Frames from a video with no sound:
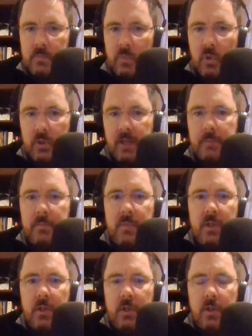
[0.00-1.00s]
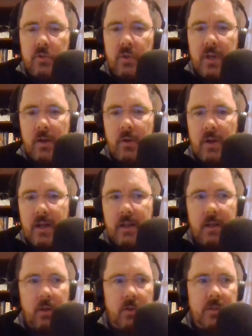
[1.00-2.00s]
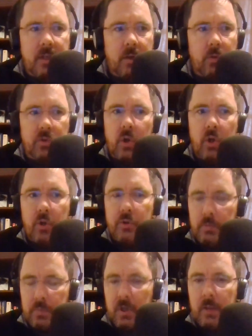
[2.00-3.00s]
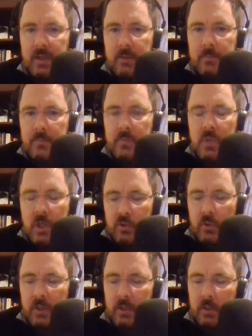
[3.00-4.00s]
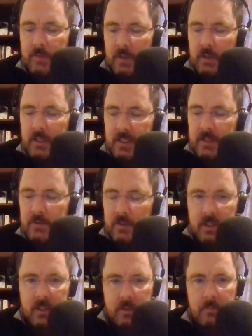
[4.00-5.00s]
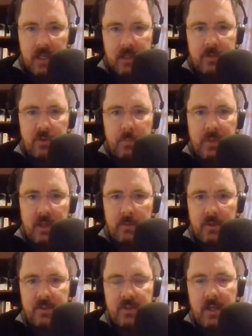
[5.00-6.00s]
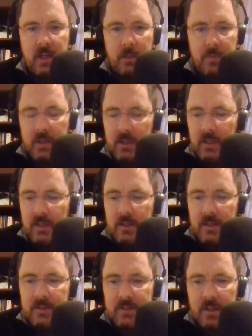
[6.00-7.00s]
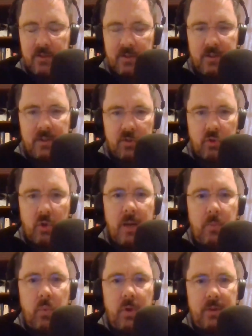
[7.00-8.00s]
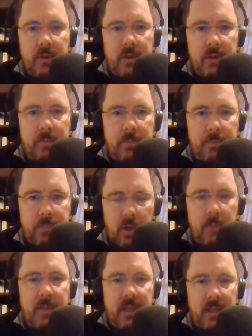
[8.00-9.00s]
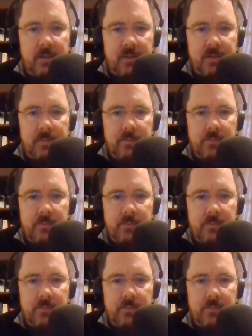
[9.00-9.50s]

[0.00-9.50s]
Okay. So now I looked and there was all new plumbing. So I could have very easily, in my SOP in the state I'm in, it says describe what the plumbing is.